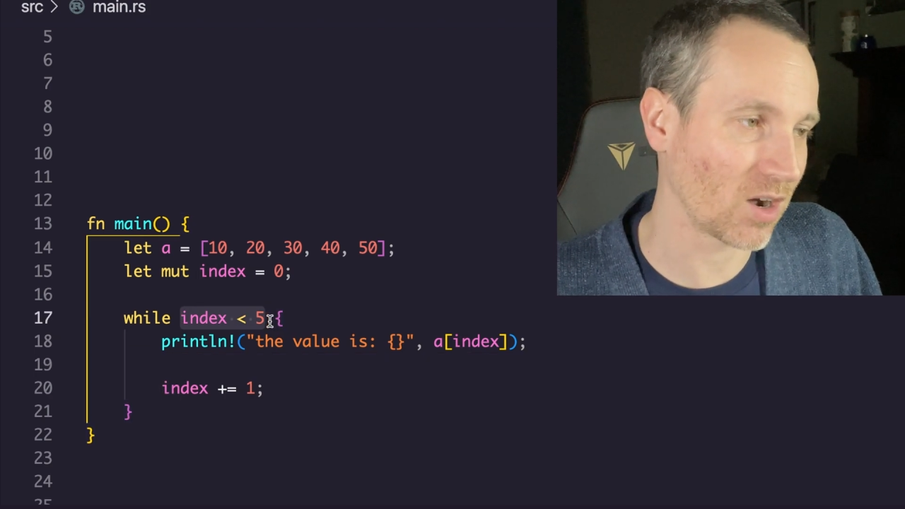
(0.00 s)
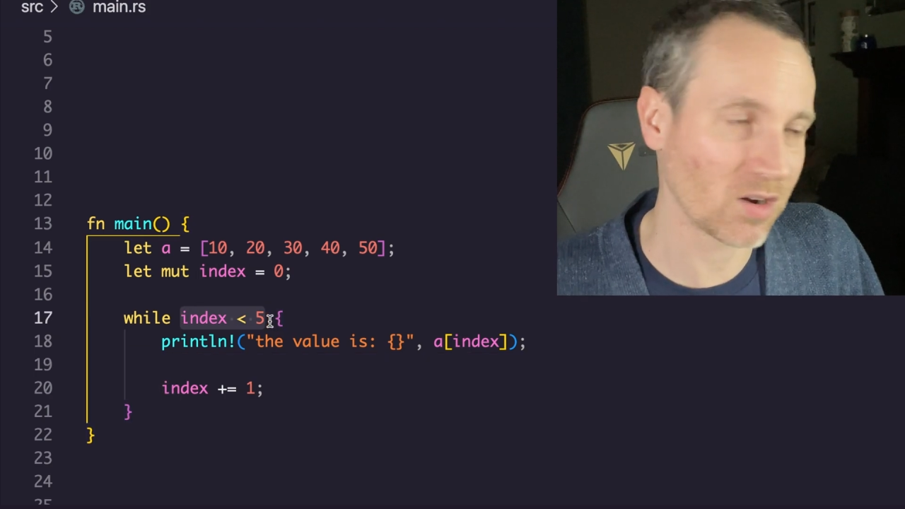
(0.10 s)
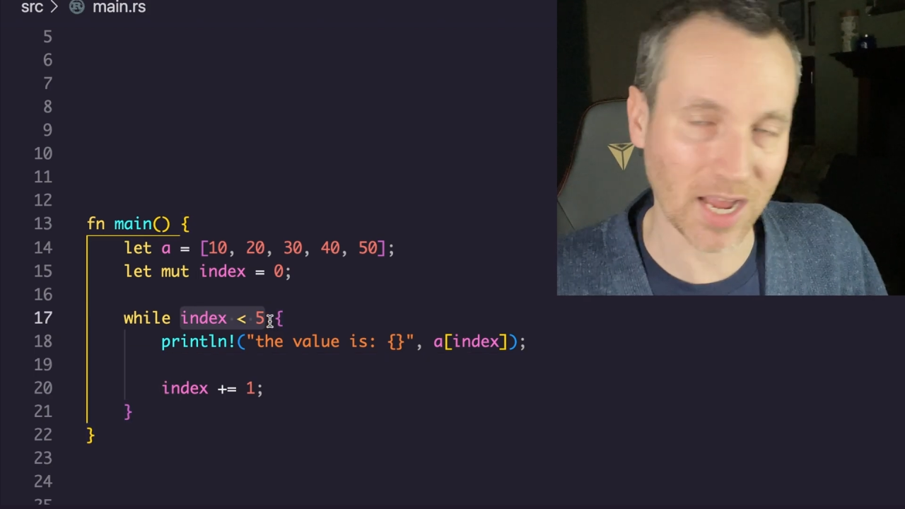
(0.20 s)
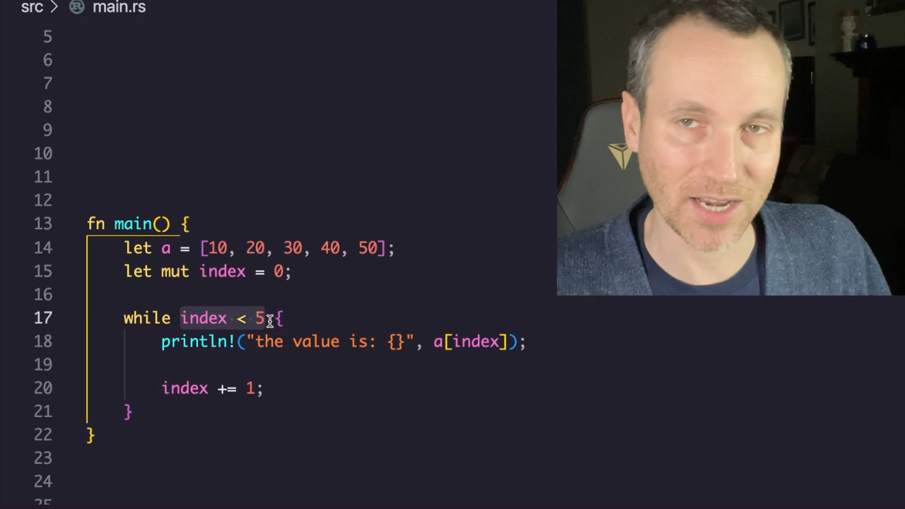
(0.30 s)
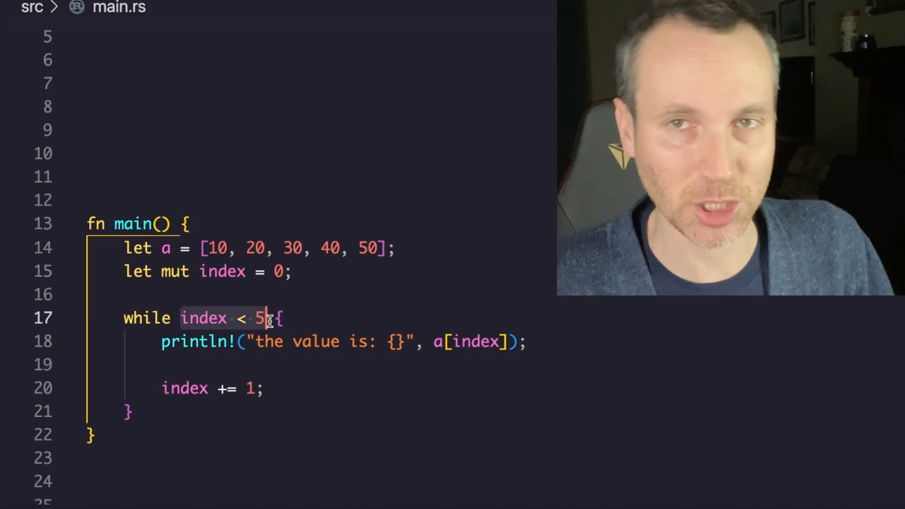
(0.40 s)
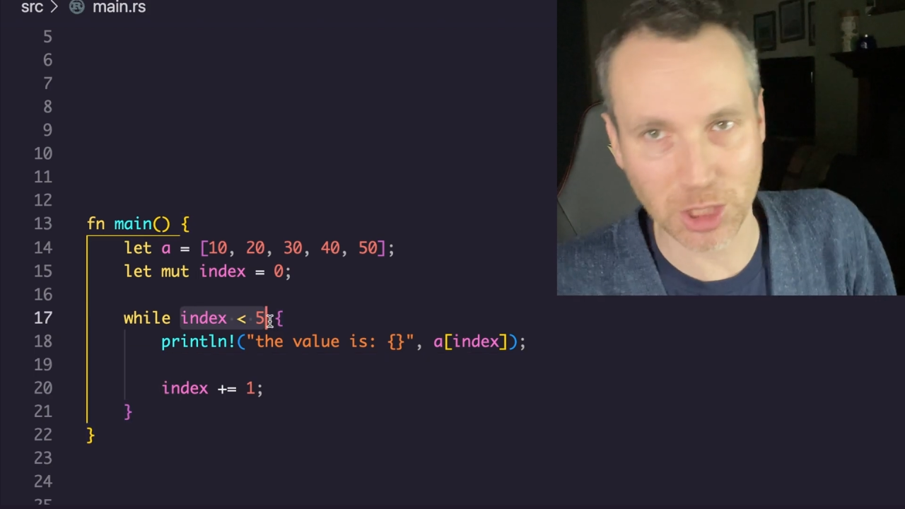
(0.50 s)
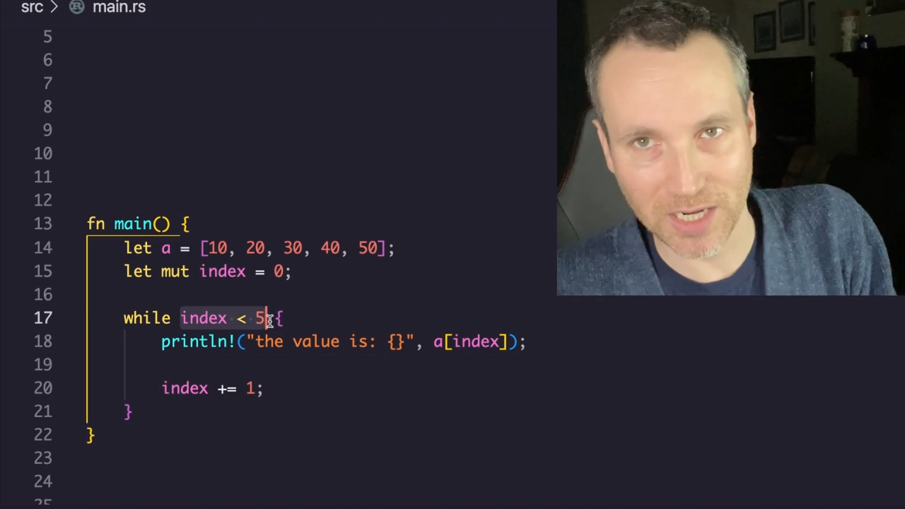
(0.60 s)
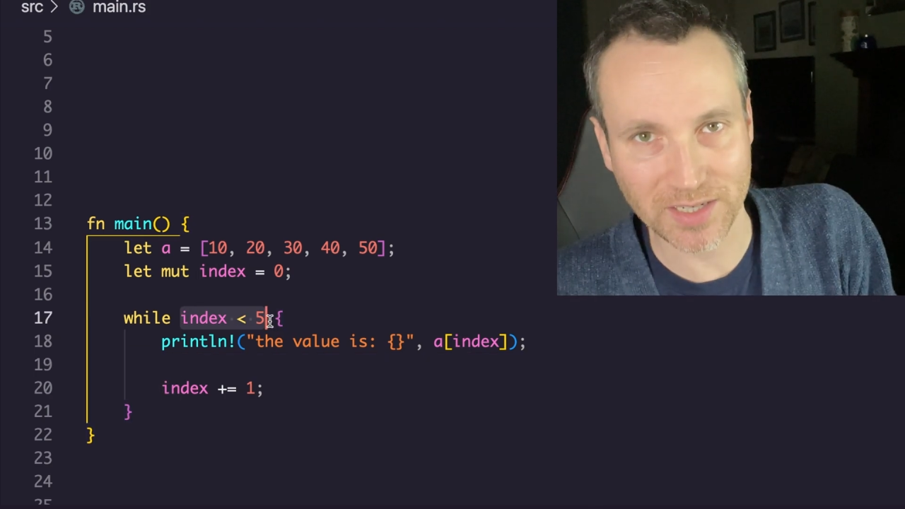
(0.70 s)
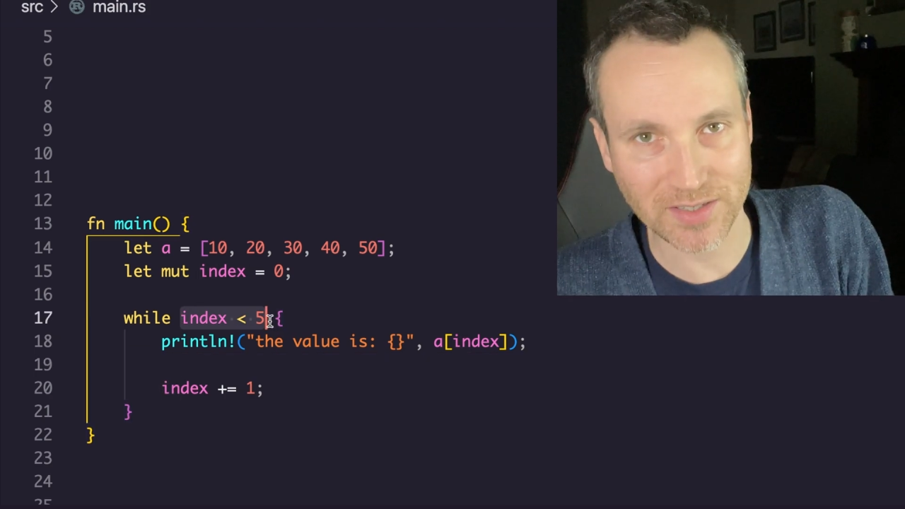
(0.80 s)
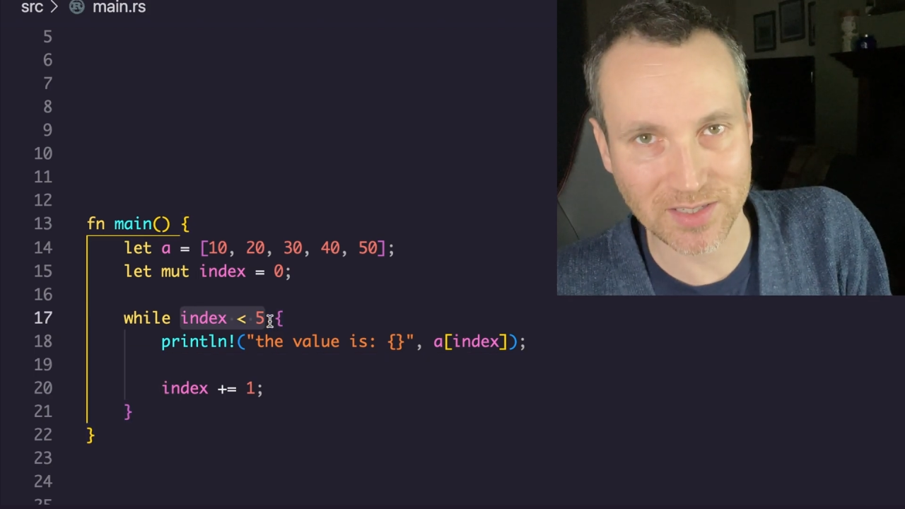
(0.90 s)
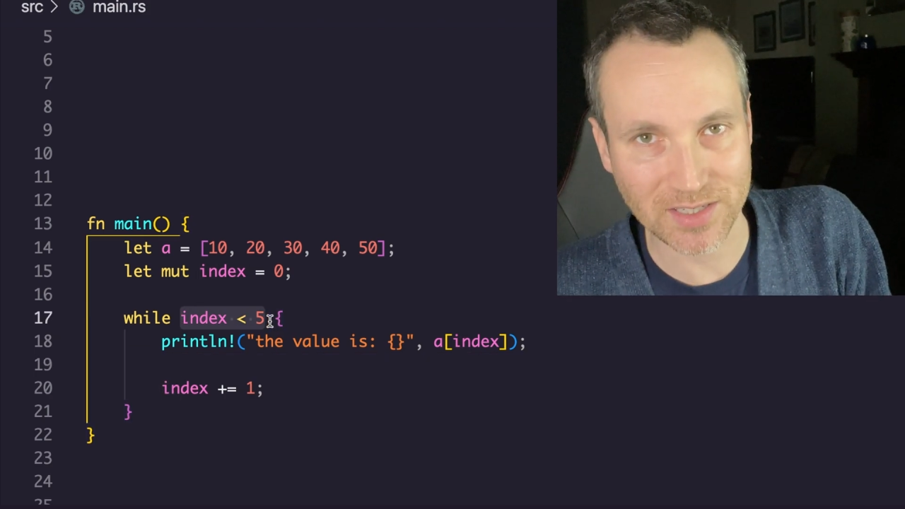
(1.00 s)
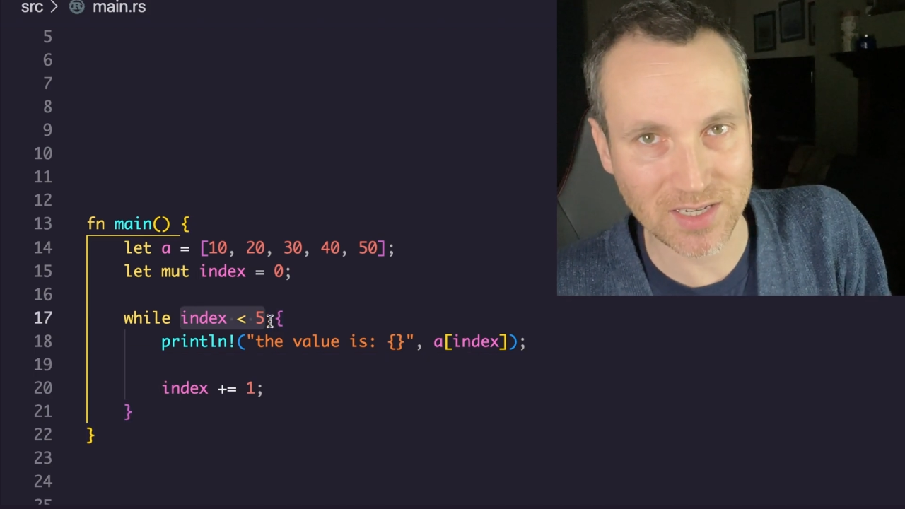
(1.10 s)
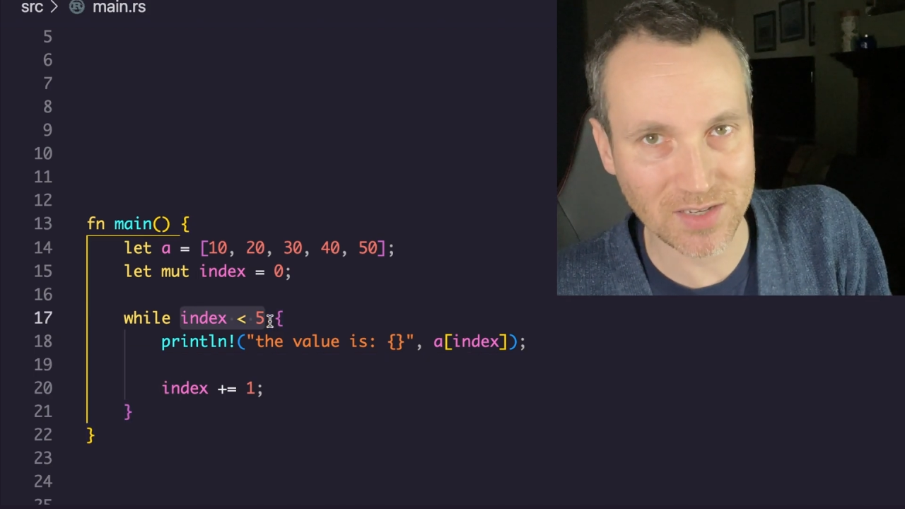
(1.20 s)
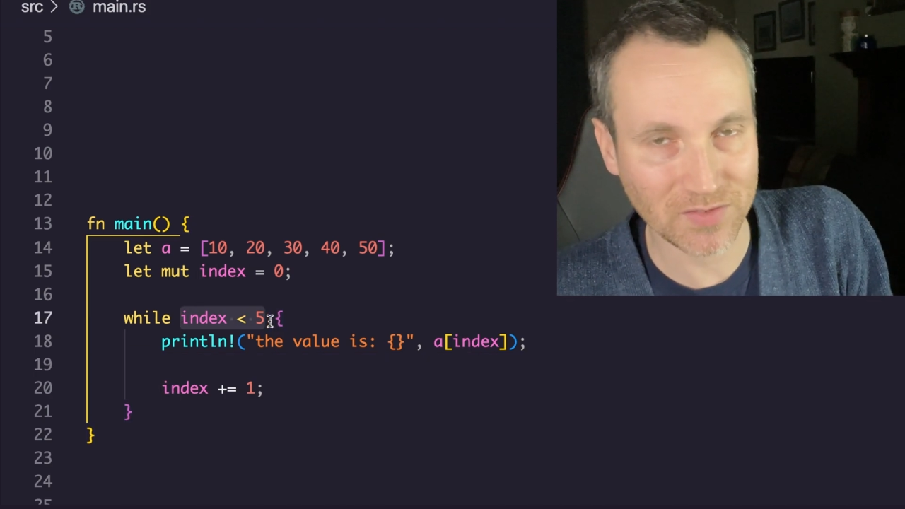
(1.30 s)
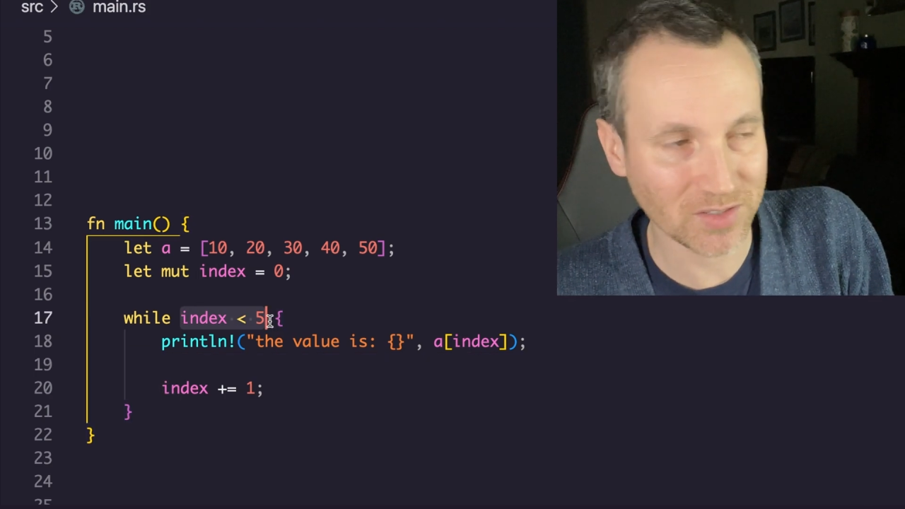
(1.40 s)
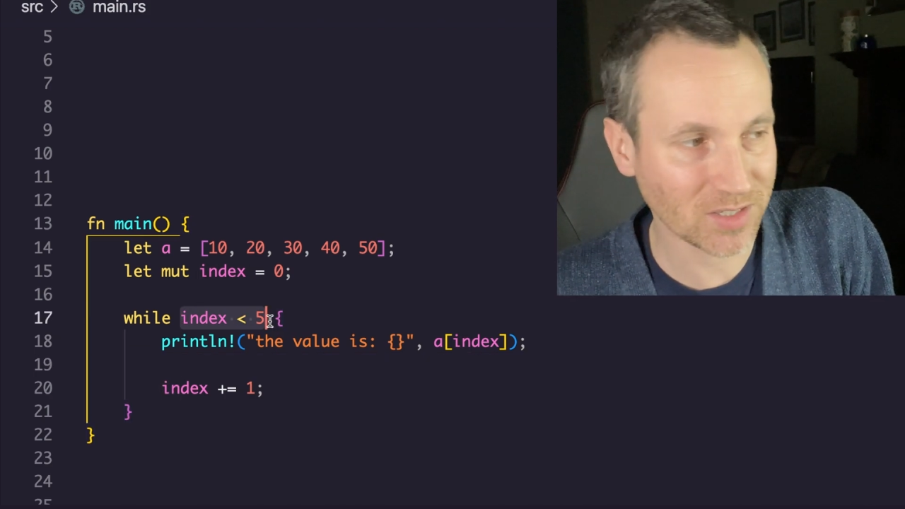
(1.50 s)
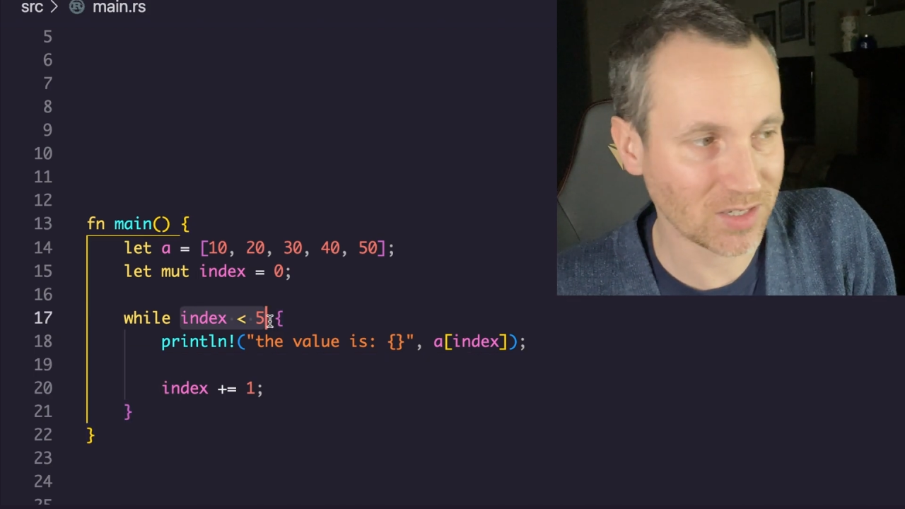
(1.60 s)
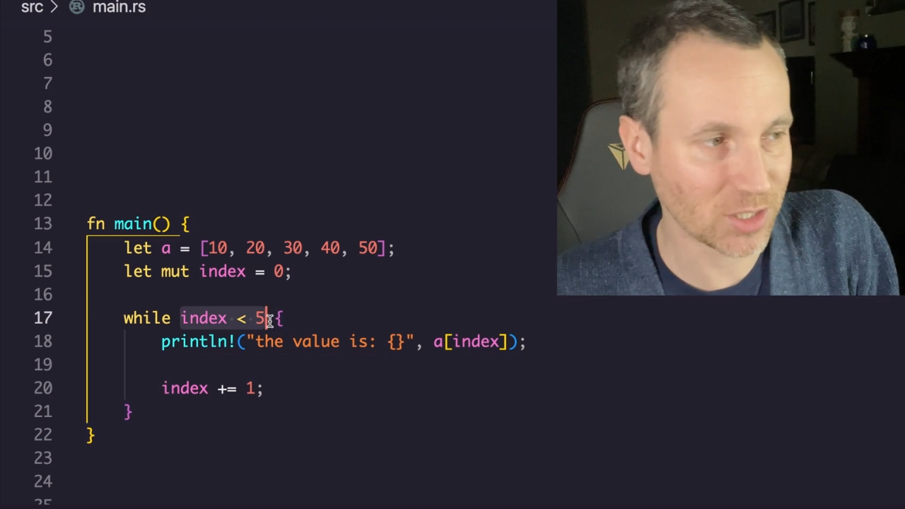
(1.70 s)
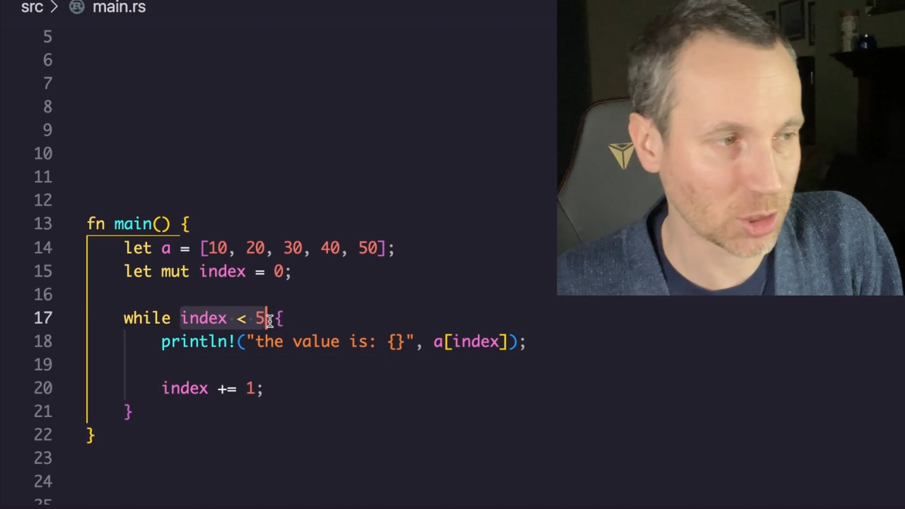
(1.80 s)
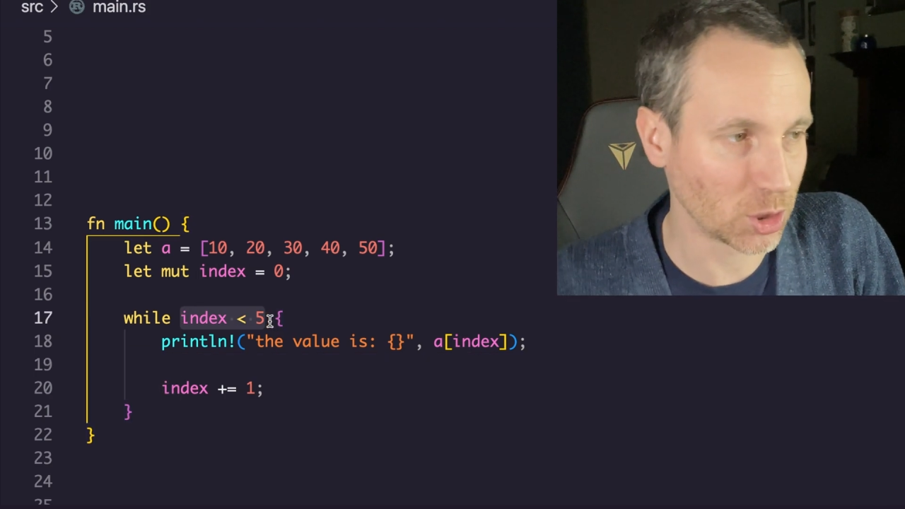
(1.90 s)
okay, check and see if this
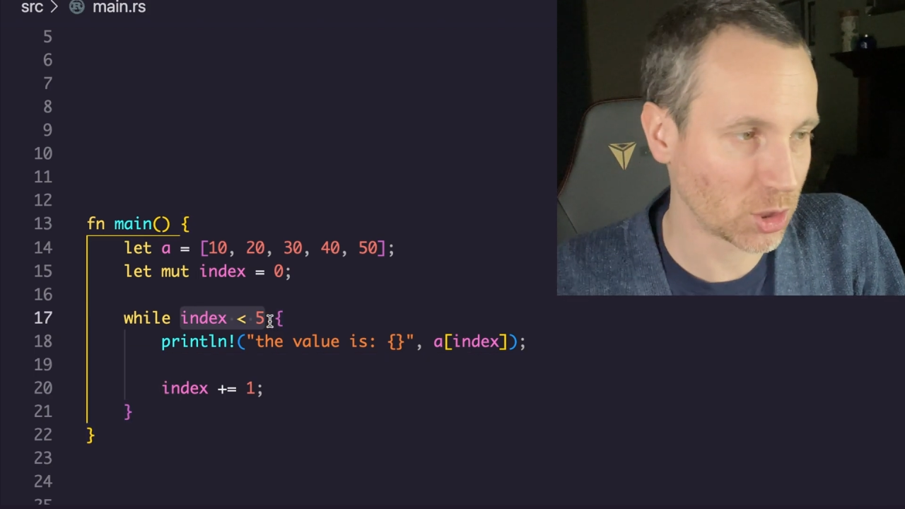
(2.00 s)
condition is